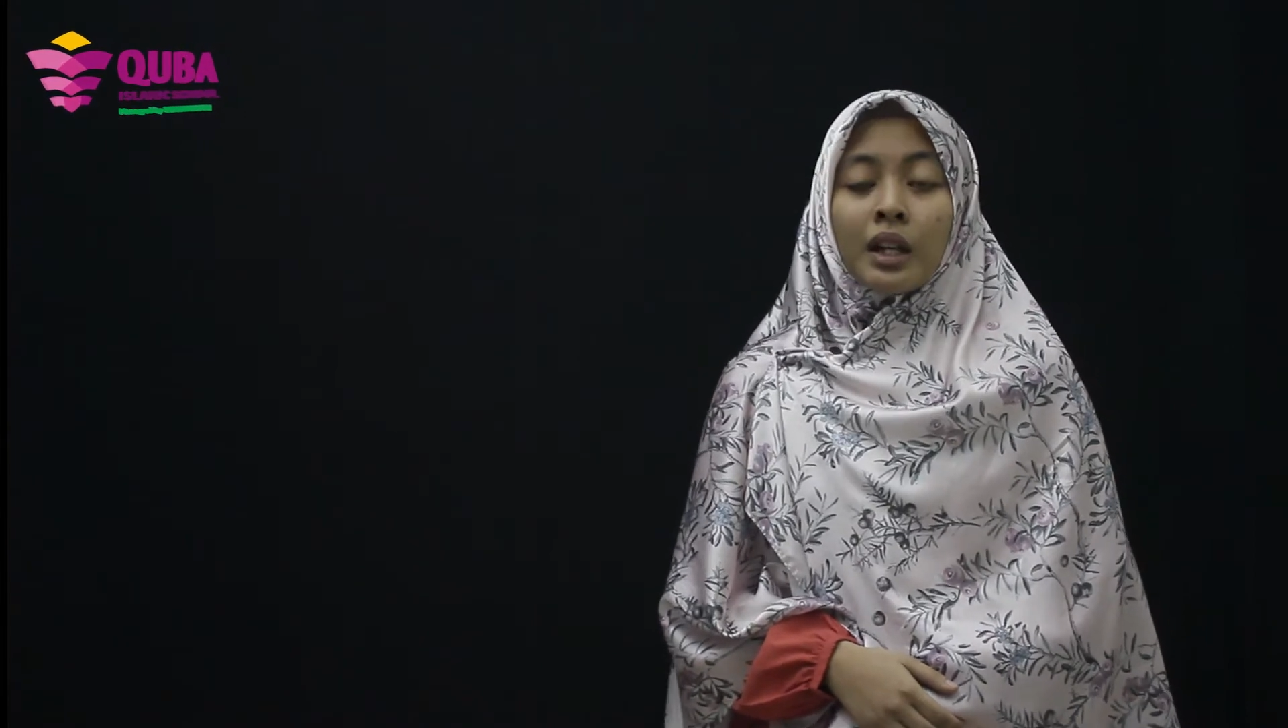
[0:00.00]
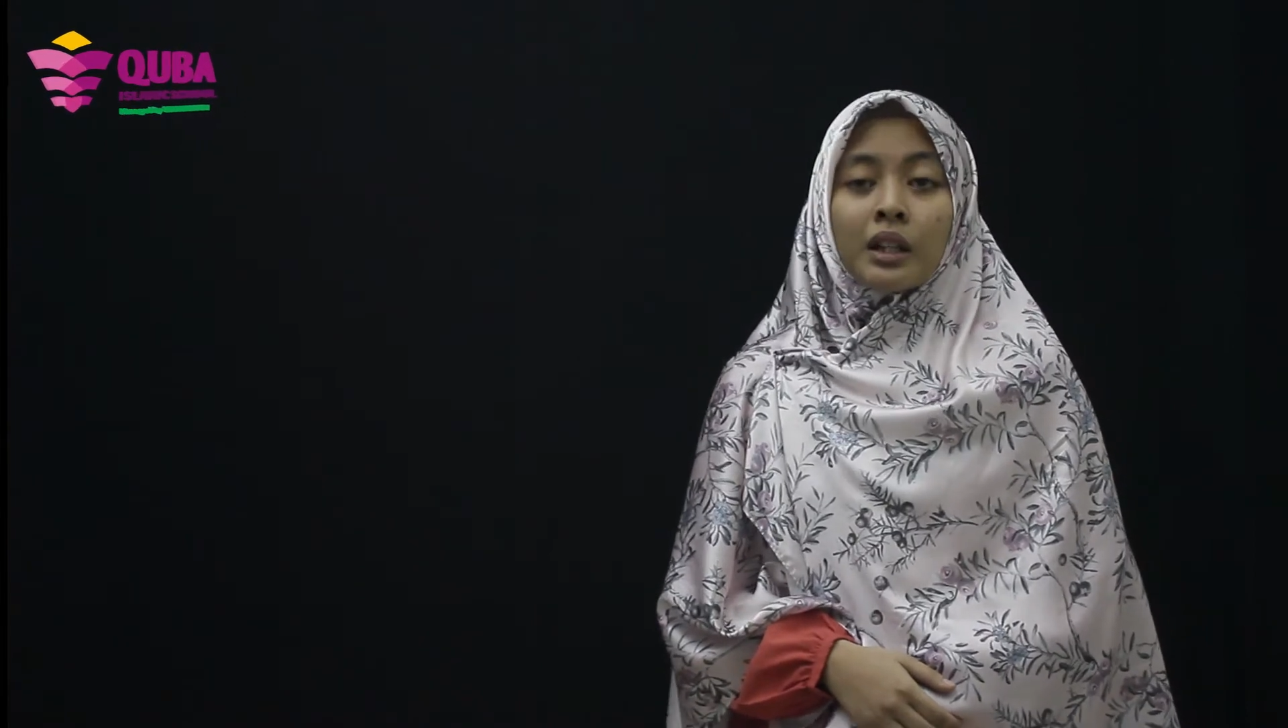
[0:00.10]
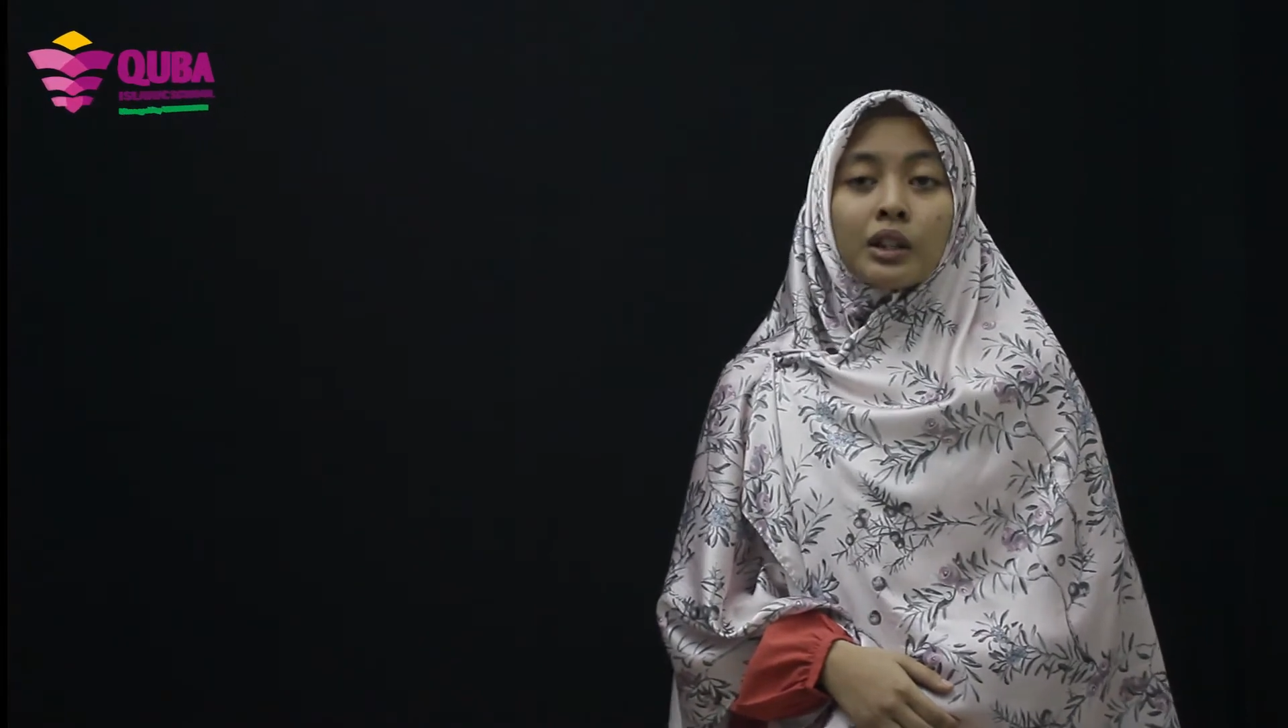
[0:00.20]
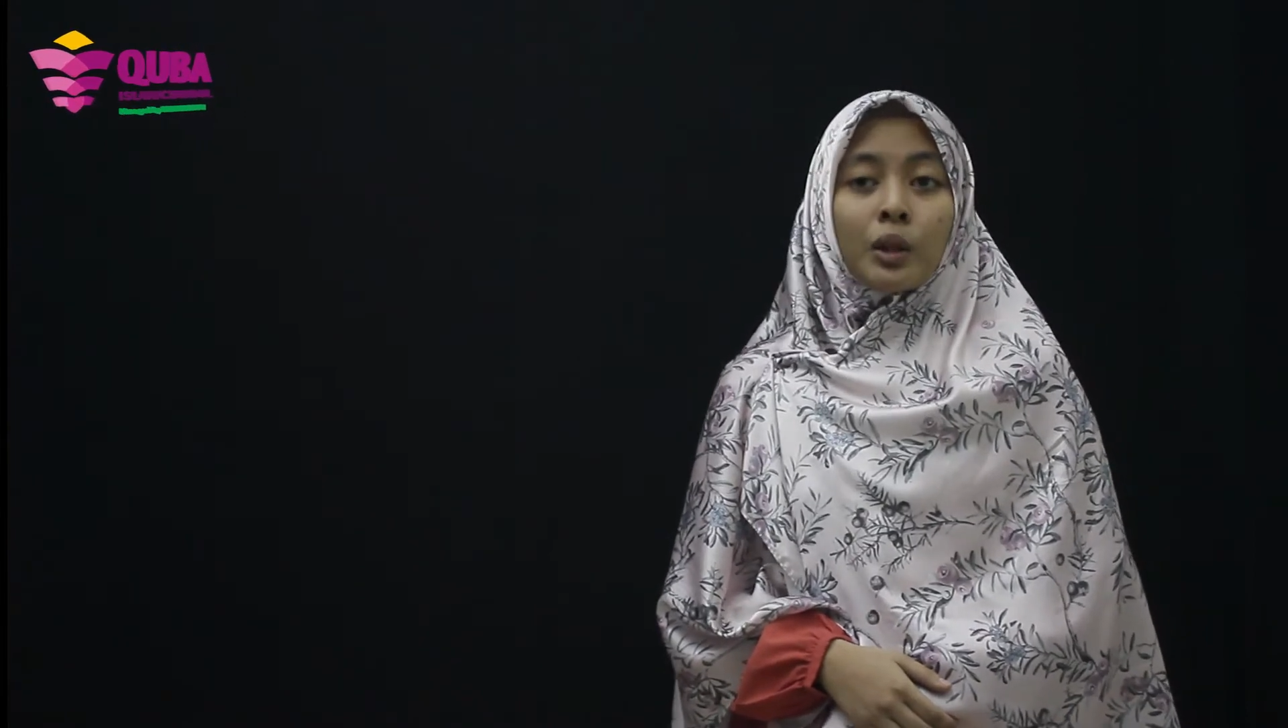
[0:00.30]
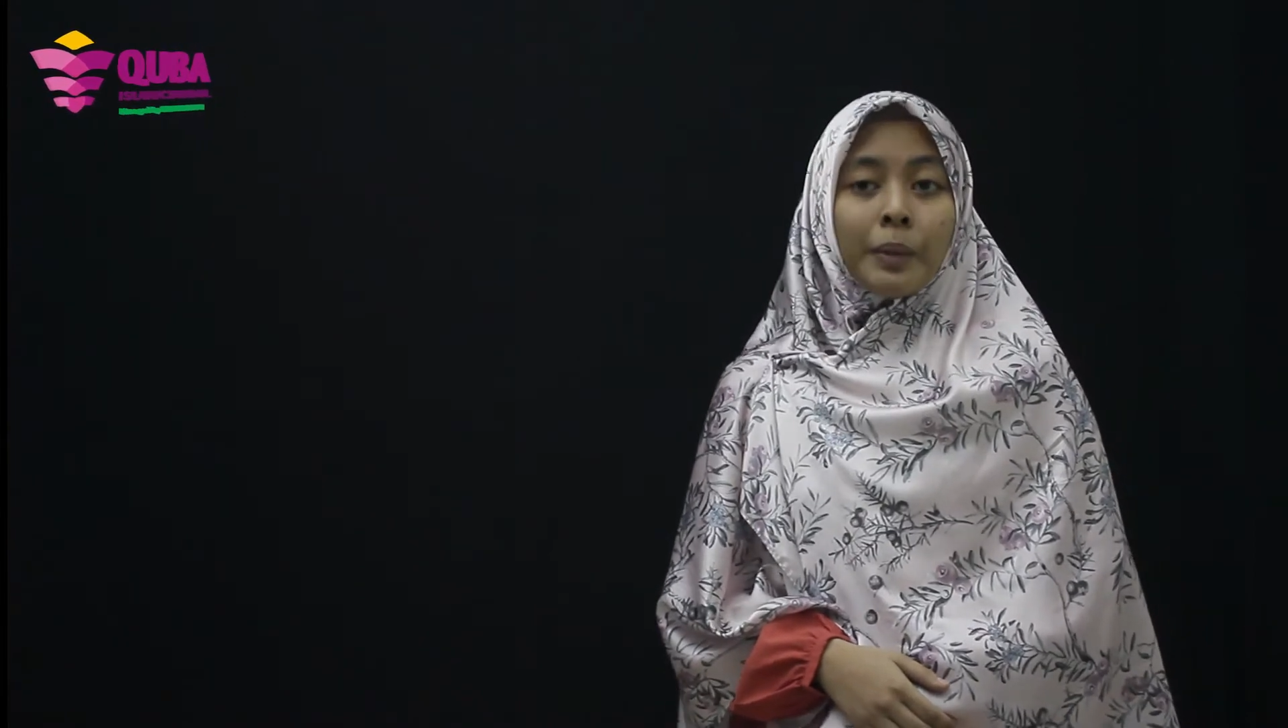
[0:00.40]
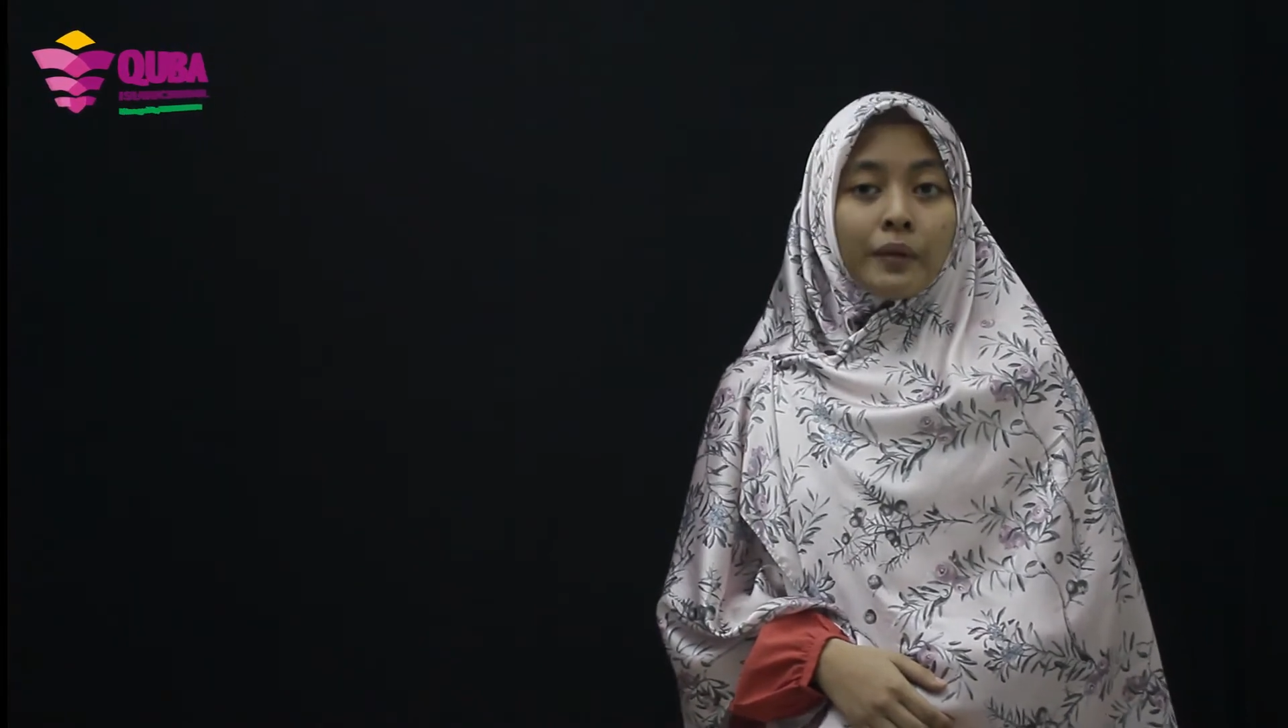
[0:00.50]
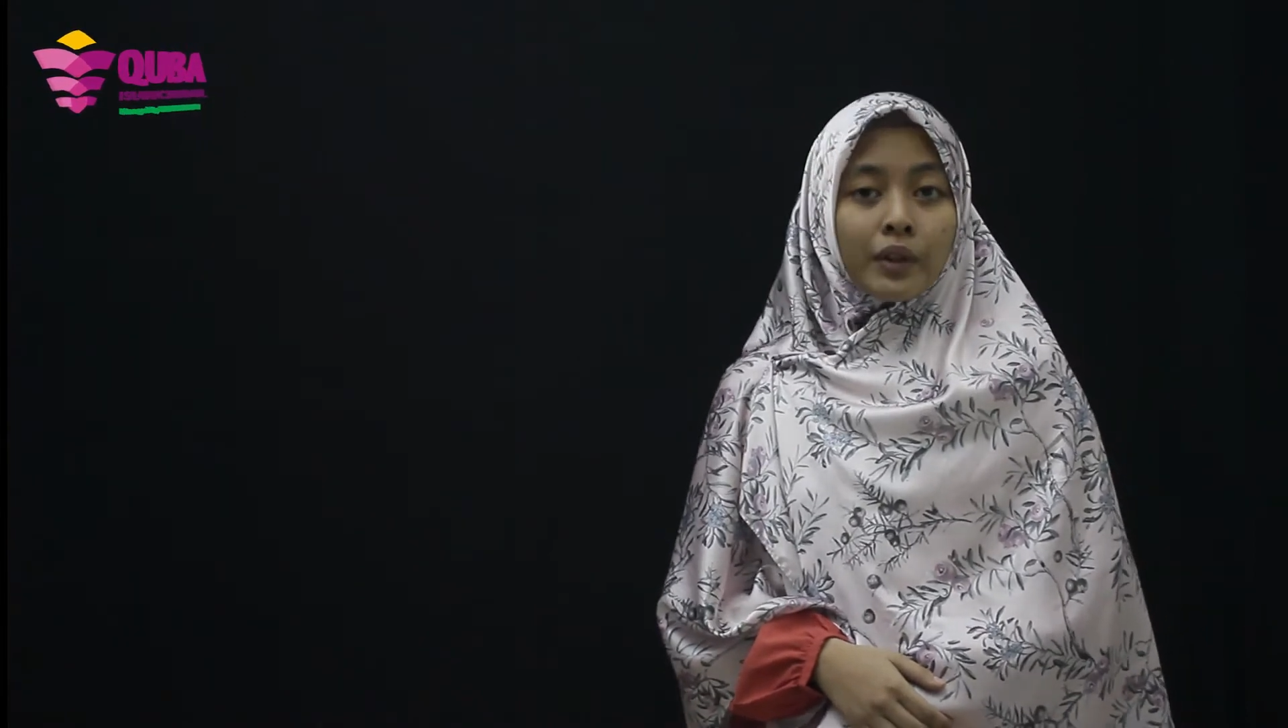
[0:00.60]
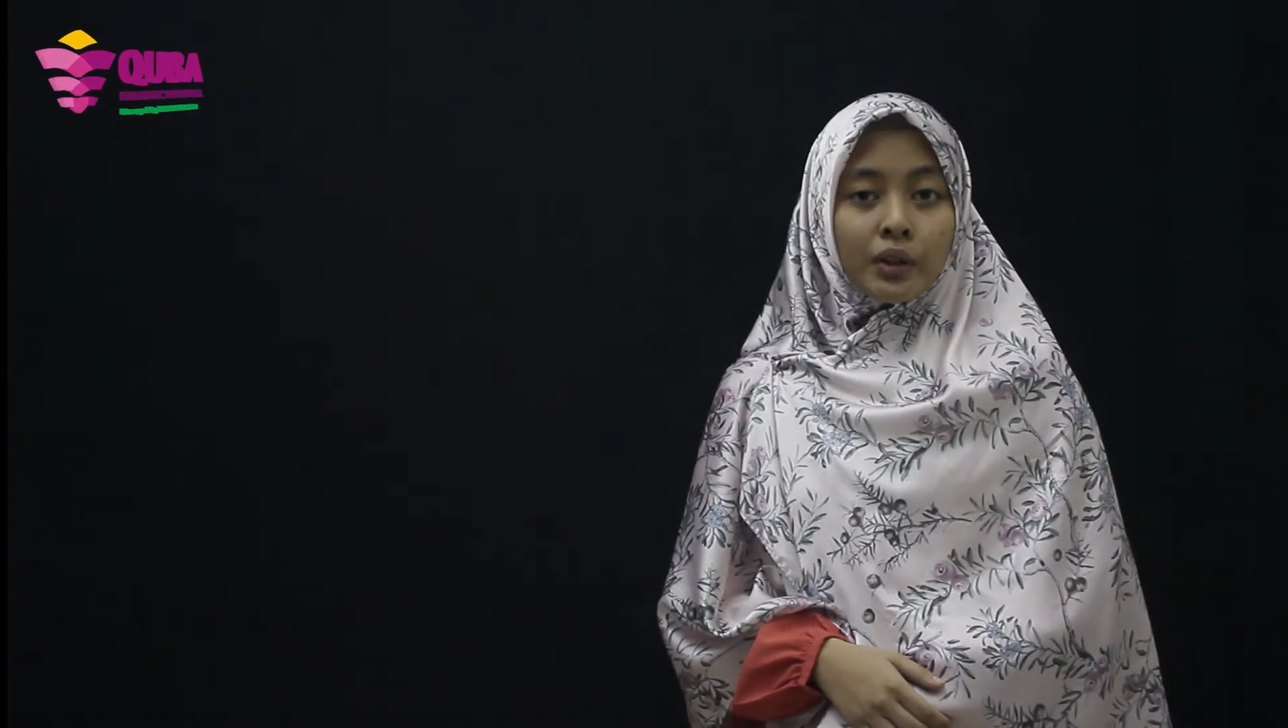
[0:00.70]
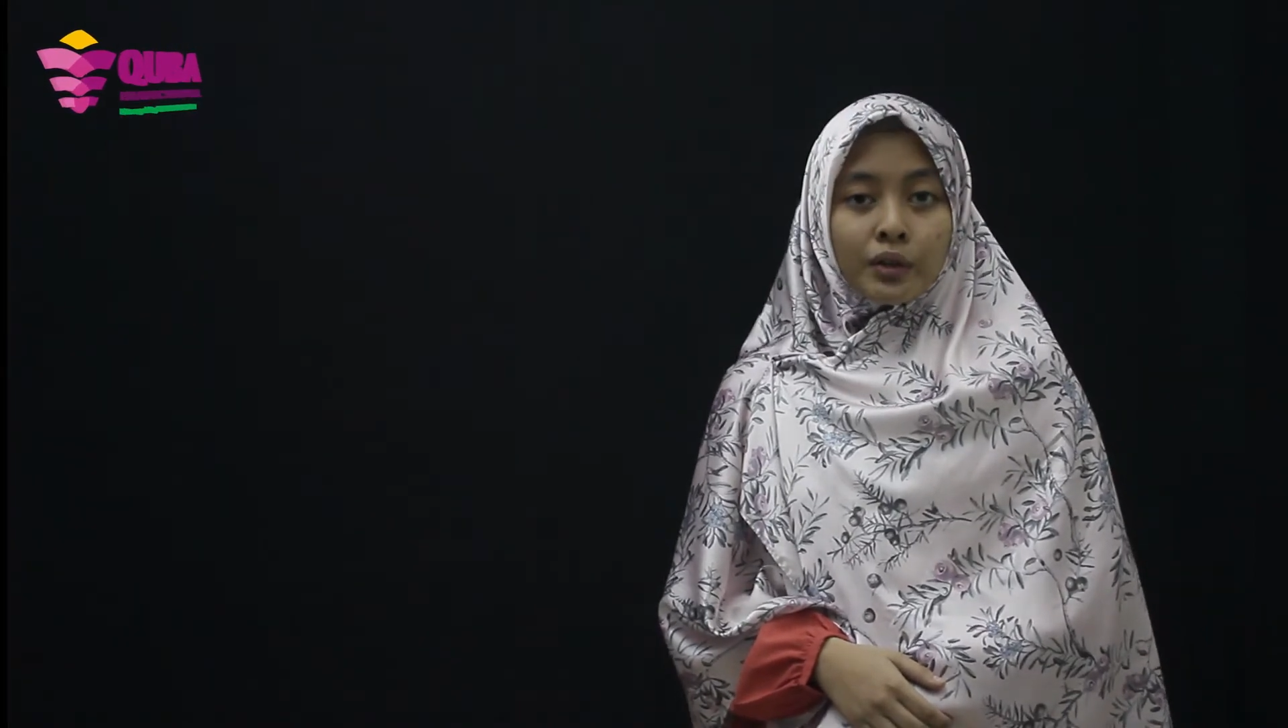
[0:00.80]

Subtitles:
The topic for